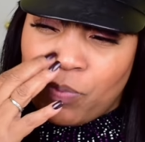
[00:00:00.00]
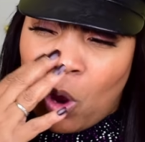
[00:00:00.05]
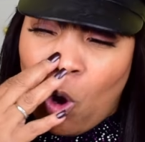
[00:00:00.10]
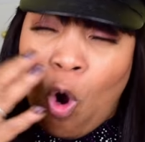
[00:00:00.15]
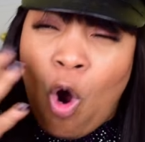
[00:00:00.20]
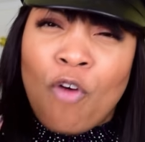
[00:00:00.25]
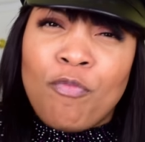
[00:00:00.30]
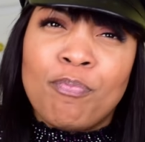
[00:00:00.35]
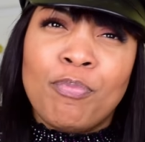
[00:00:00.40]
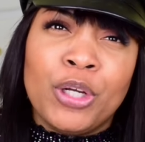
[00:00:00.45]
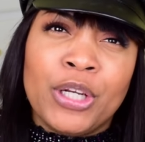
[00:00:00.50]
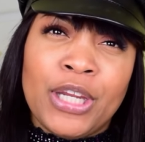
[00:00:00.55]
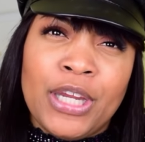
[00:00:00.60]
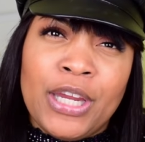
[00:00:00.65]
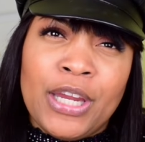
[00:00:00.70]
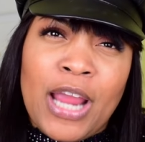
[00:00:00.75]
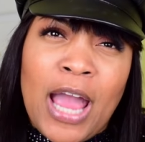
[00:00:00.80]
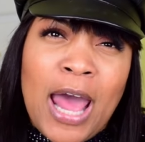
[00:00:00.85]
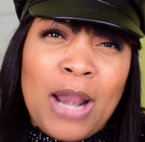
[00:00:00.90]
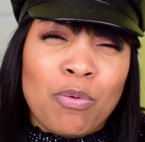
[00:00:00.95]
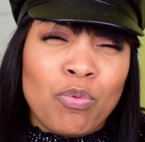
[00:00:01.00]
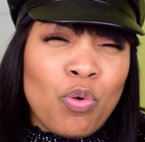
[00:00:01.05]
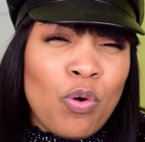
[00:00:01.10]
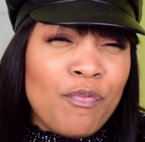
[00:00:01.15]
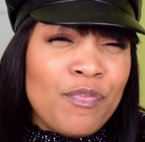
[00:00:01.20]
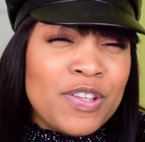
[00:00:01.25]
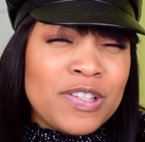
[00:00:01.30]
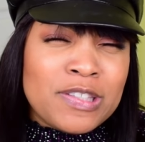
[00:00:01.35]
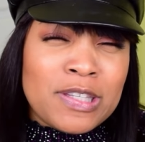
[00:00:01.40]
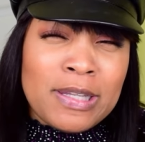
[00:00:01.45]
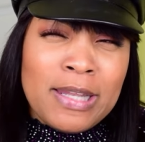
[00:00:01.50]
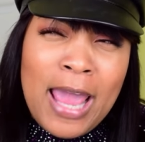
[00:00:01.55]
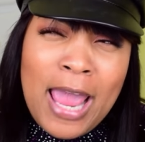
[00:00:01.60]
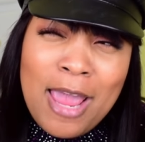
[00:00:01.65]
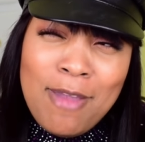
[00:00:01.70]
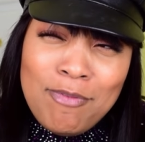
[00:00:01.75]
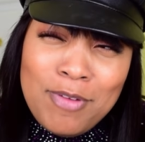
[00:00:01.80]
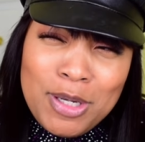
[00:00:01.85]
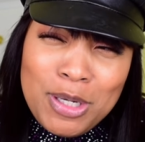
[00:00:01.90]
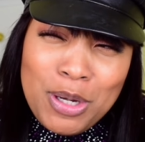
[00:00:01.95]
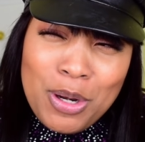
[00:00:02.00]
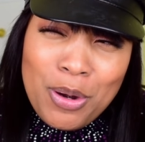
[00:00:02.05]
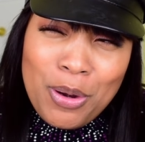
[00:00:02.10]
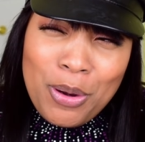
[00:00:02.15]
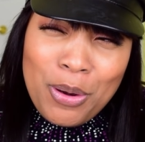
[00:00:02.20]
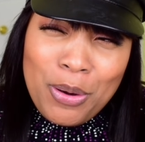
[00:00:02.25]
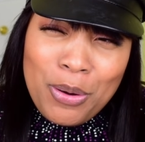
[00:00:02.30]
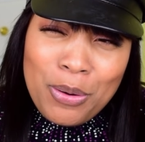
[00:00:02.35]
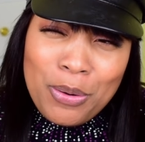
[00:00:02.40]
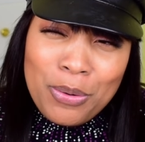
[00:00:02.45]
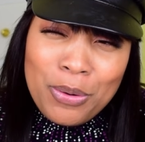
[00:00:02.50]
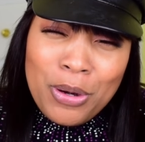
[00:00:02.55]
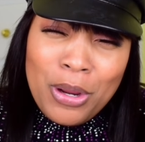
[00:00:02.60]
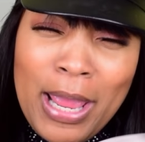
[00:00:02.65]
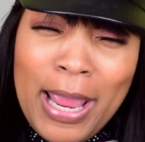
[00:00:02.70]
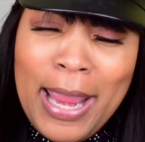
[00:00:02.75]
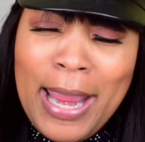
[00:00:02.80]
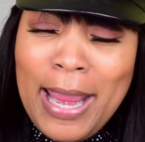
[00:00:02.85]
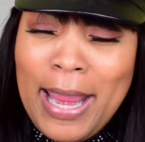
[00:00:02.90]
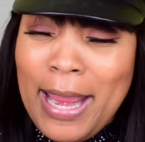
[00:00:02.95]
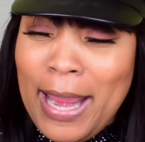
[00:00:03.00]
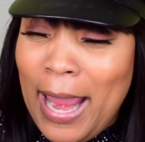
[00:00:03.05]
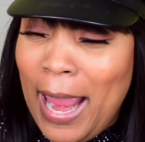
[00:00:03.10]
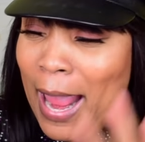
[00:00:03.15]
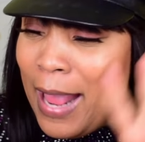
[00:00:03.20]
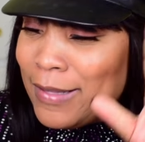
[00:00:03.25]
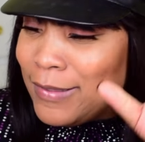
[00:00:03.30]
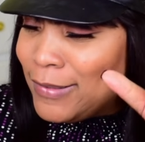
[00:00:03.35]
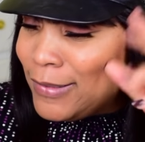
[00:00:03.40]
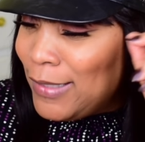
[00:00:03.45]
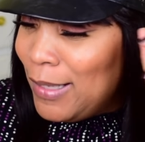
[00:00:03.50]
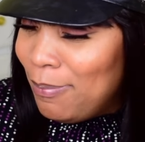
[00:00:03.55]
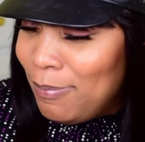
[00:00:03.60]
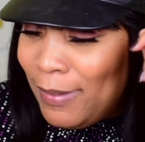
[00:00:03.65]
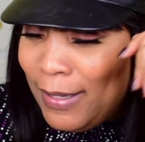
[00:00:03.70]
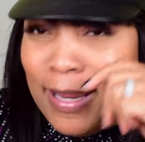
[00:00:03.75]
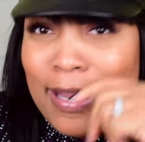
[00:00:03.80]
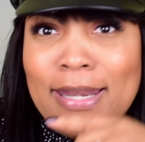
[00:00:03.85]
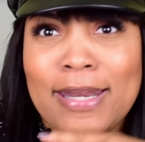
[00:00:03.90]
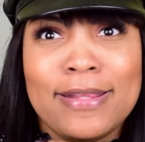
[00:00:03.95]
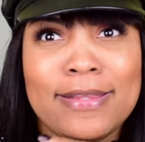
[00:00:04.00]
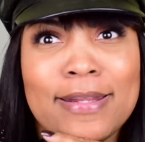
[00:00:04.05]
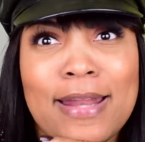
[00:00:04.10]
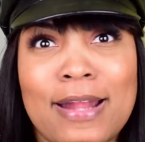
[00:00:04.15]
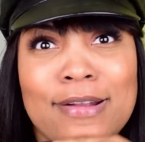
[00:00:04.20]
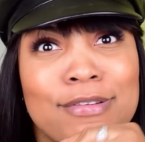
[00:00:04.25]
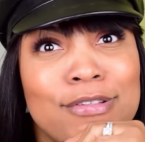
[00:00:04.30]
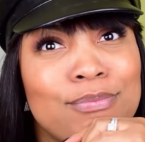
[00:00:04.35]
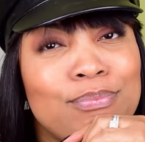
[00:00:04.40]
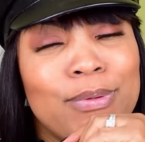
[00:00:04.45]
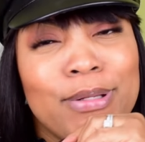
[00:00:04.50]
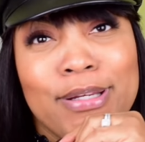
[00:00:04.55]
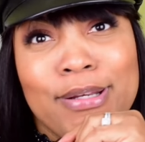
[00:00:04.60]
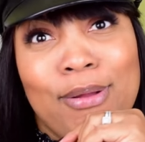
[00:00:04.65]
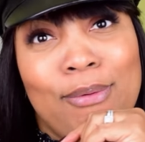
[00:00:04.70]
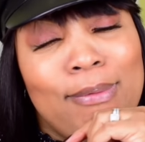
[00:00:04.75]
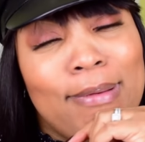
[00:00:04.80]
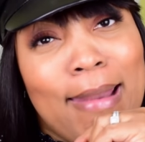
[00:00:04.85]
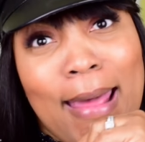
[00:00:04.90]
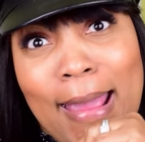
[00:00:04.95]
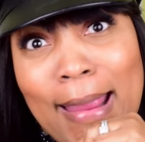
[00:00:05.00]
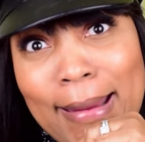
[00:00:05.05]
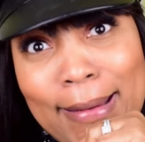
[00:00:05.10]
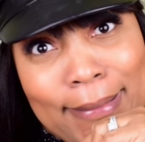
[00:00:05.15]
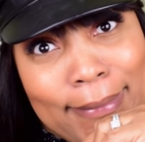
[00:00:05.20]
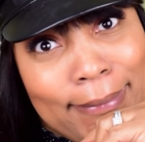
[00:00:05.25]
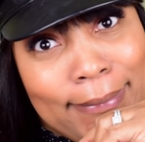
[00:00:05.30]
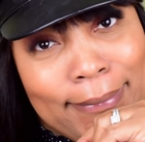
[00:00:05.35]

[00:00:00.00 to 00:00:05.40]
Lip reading: off-putting. I don't know if it's lavender. It has something in it that I just really don't like.